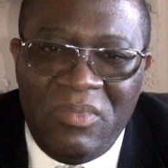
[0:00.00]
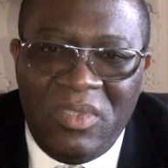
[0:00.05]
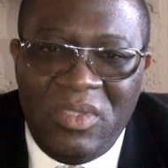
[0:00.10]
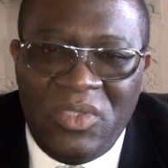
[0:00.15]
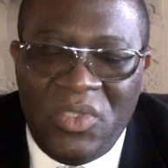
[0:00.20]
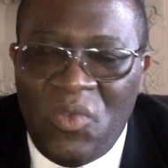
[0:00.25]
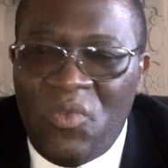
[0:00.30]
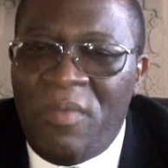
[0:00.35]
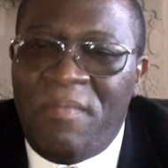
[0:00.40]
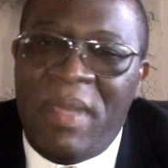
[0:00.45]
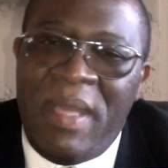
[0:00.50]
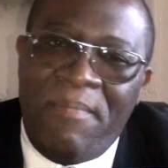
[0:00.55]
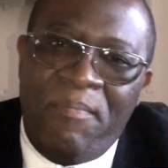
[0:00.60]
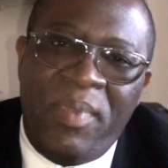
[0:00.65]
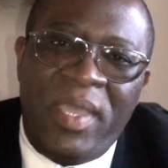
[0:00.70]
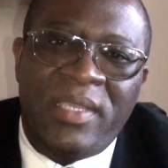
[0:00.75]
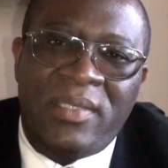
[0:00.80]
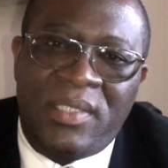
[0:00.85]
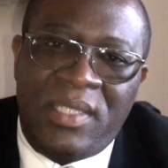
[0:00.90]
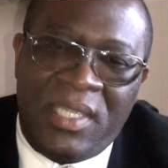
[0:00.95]
doing my
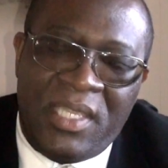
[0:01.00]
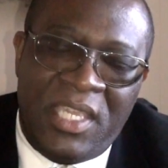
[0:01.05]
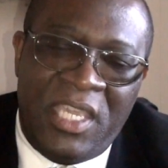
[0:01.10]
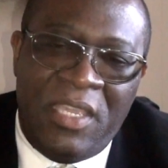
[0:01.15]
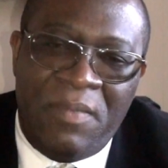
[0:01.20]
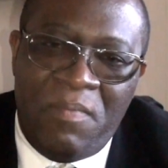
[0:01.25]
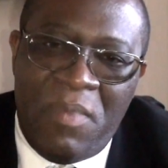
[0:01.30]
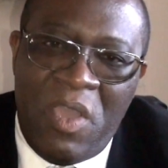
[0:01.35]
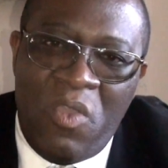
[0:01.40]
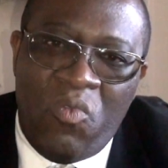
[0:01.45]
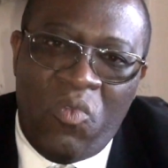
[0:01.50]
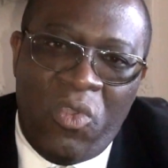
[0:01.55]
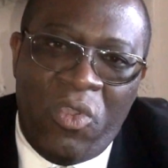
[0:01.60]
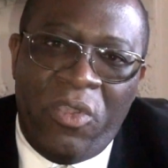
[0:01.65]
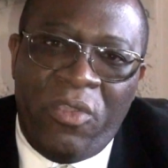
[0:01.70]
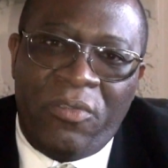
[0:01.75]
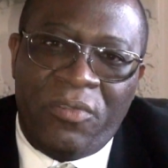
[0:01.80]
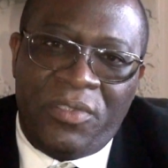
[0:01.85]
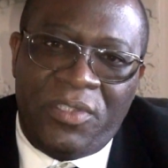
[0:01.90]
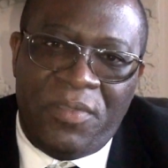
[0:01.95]
best to keep my
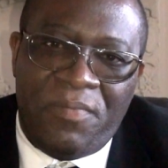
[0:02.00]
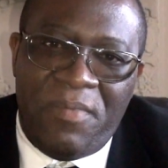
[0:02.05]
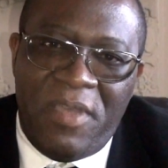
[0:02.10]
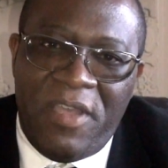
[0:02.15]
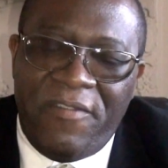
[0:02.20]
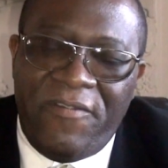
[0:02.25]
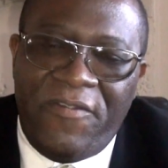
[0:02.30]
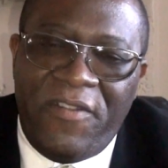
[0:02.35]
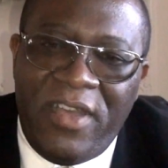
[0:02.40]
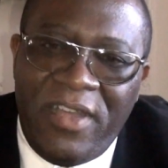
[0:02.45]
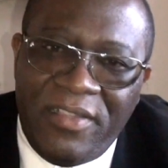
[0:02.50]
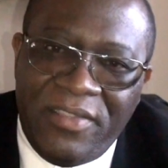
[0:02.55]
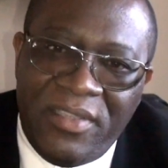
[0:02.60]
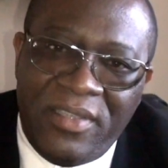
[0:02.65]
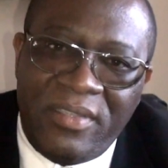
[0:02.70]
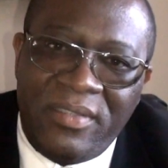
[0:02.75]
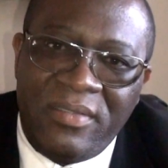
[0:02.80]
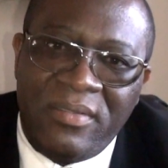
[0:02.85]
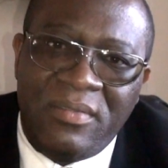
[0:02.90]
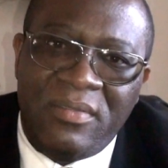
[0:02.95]
word to my father,
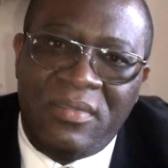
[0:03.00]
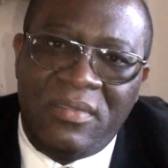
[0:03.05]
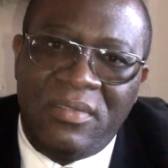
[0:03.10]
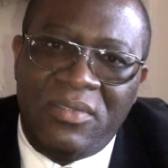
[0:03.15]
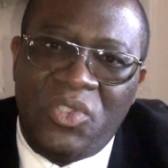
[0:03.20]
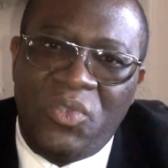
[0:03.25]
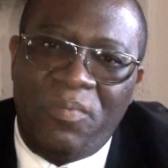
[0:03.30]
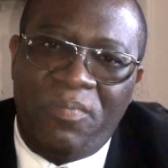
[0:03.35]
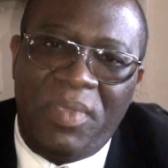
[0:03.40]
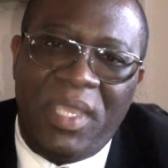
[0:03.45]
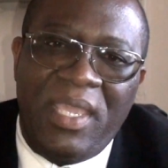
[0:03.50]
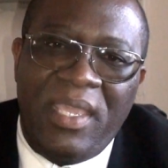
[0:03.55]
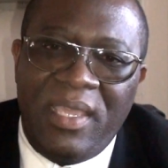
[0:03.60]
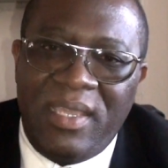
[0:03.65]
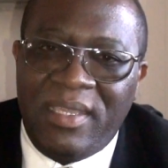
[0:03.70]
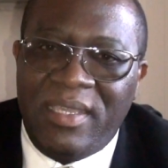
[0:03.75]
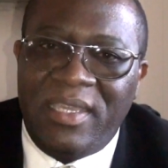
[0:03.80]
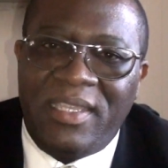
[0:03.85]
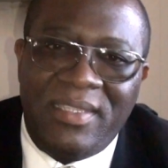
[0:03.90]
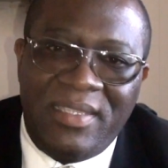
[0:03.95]
to be a
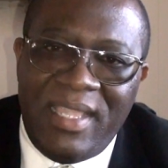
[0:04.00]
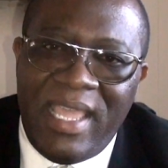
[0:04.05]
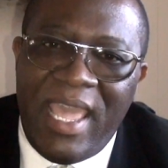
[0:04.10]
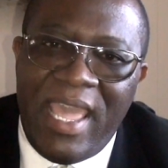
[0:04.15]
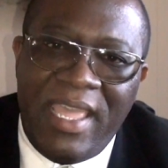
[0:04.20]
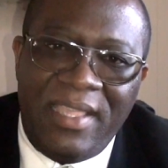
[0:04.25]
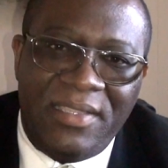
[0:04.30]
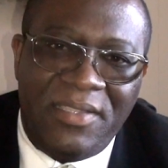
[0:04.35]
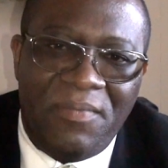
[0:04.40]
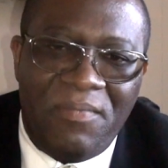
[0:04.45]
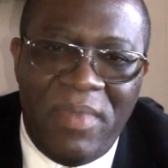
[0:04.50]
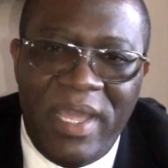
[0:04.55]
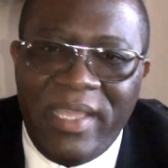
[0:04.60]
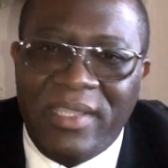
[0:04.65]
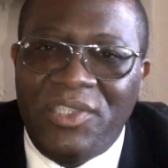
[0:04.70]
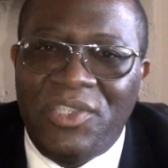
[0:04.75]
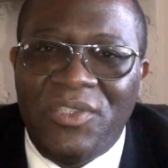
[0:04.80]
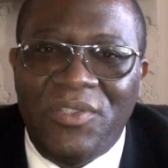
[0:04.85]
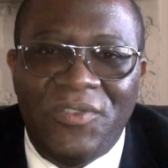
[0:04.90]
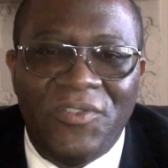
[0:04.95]
good dad to my
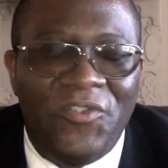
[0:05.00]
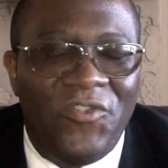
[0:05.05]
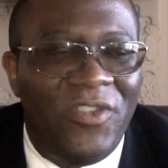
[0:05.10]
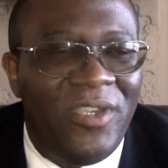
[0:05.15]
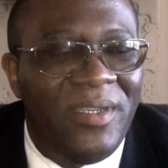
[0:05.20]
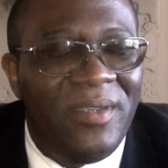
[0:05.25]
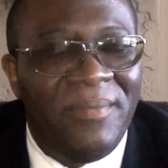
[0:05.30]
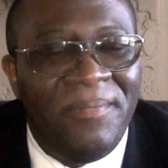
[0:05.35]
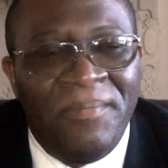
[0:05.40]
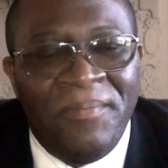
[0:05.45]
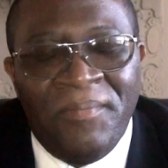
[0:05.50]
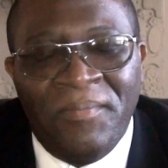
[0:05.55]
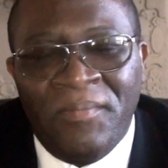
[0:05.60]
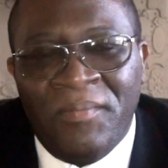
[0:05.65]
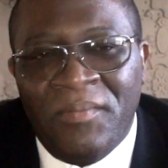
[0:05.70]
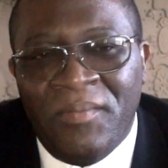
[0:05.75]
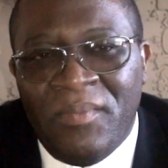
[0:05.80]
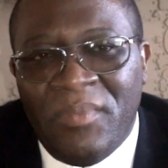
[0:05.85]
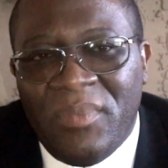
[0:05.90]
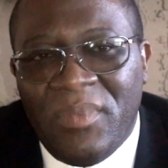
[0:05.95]
children,
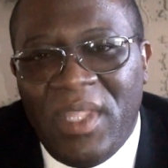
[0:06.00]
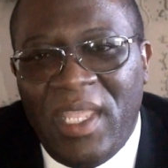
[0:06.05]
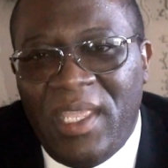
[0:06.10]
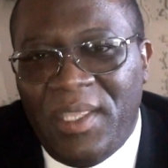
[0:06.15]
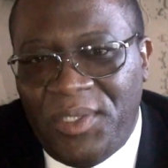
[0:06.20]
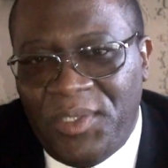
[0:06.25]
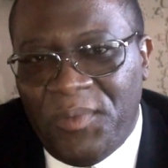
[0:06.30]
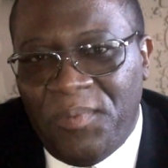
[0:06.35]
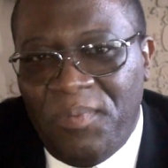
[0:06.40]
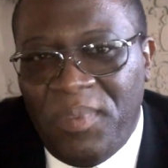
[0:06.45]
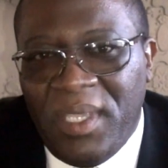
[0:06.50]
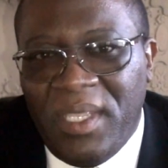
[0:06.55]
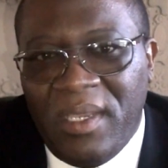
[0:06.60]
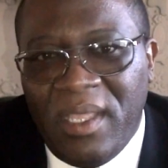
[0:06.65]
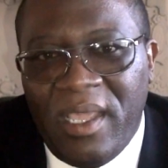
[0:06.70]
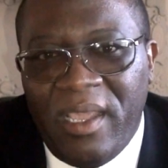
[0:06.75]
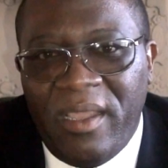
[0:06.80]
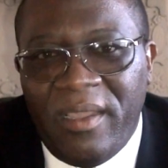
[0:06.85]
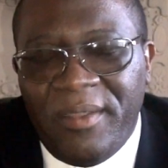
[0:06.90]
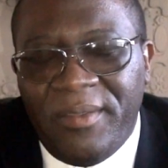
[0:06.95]
and to be
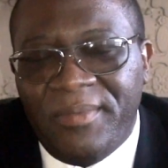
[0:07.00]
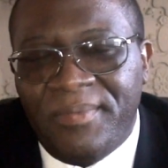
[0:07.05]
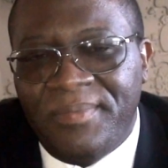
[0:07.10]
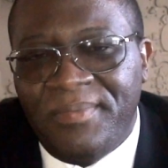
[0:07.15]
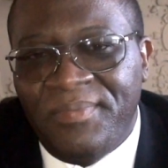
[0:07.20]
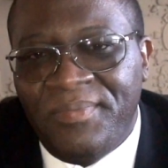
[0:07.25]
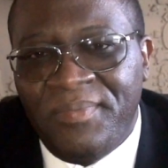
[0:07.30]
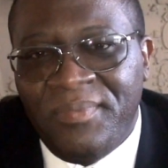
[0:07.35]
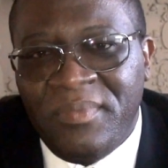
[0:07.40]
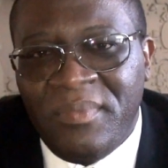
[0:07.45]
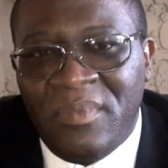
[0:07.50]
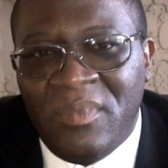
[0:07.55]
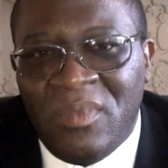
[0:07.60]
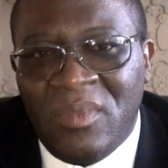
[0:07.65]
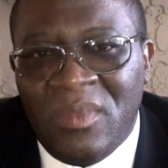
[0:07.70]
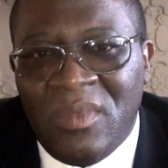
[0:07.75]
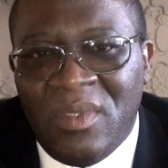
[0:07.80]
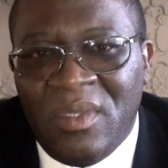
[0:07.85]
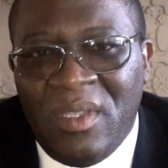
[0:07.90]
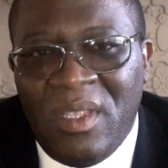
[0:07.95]
there.
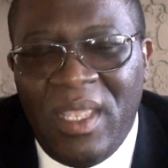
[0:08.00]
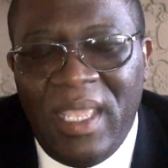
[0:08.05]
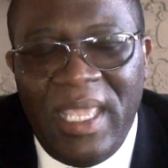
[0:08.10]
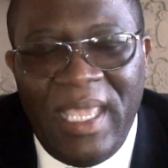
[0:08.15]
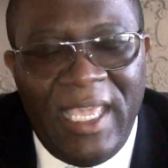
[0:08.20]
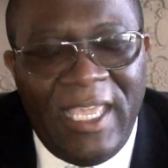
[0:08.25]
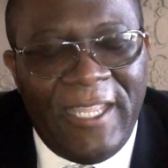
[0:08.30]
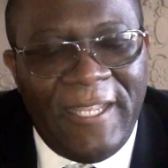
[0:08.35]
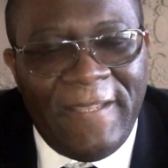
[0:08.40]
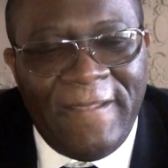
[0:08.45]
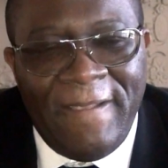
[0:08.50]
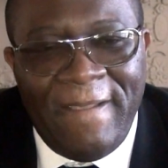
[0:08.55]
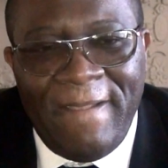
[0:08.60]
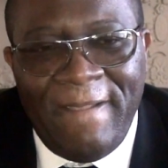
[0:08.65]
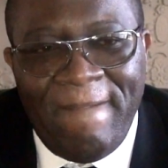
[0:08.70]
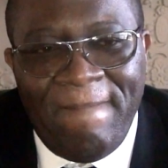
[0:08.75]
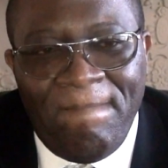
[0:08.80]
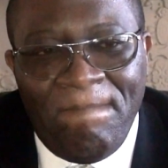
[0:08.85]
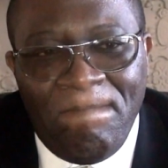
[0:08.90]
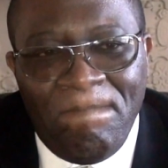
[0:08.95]
And
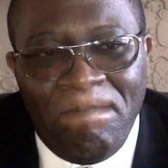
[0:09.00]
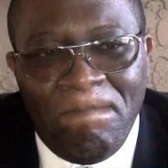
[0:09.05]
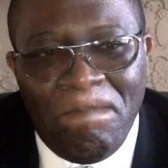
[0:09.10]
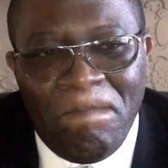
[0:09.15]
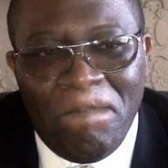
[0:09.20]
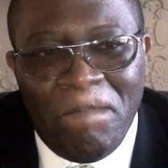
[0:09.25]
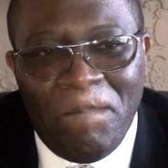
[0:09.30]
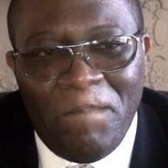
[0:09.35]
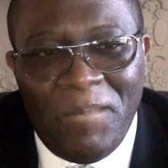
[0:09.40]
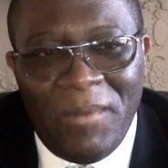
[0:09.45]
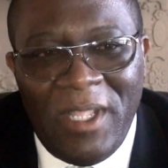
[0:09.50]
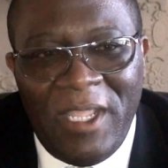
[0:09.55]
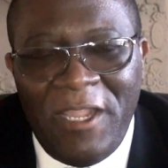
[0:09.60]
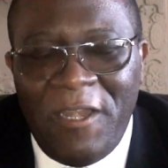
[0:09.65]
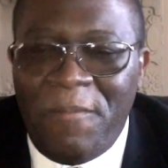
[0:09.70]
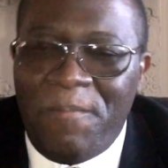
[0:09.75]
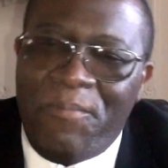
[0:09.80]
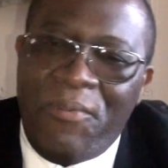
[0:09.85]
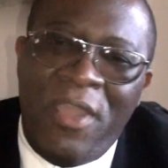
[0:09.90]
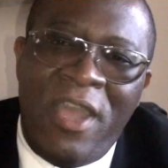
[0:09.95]

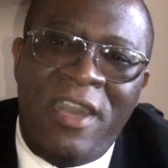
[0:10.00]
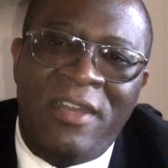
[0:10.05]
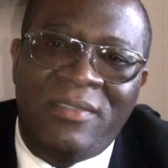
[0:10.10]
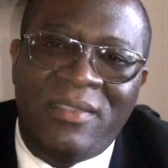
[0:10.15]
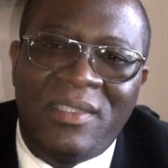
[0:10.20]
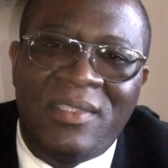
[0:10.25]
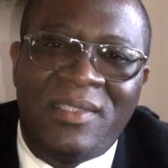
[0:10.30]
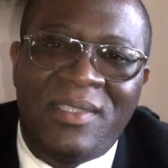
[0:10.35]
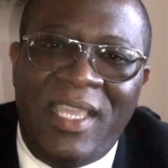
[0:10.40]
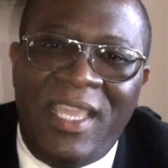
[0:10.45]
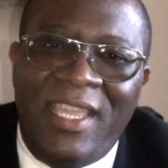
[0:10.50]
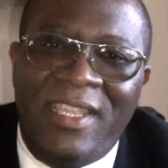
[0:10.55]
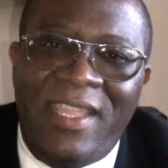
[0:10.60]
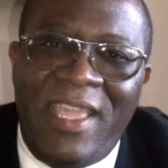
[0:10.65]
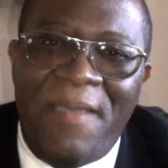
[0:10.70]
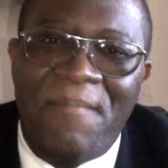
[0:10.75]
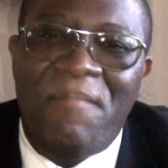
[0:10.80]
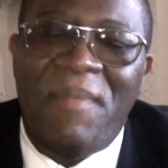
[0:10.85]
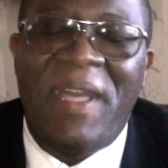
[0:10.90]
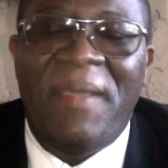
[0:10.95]
I'm proud to say
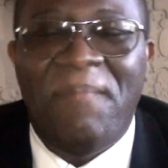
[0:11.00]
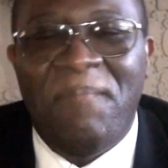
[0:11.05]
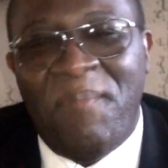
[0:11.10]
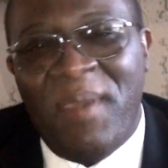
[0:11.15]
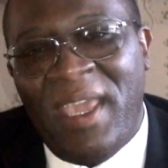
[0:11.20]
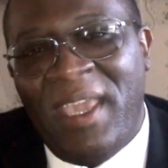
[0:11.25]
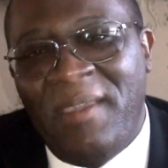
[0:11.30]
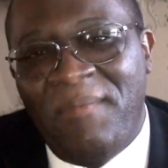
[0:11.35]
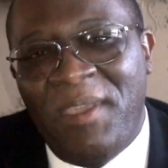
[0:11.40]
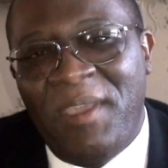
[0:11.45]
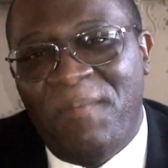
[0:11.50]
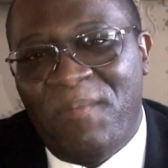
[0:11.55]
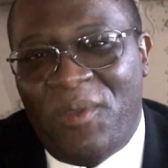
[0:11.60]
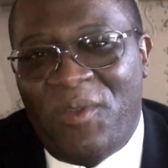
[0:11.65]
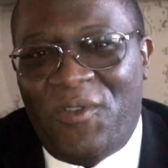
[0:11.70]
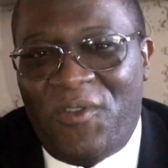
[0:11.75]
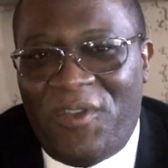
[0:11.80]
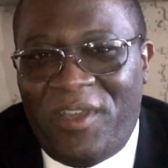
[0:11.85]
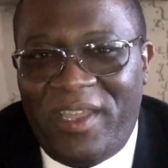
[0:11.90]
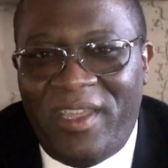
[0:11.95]
that my baby
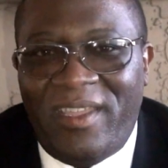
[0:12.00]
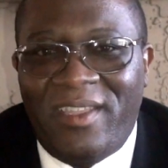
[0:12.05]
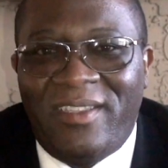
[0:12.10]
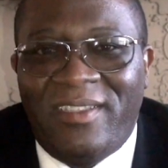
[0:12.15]
boy,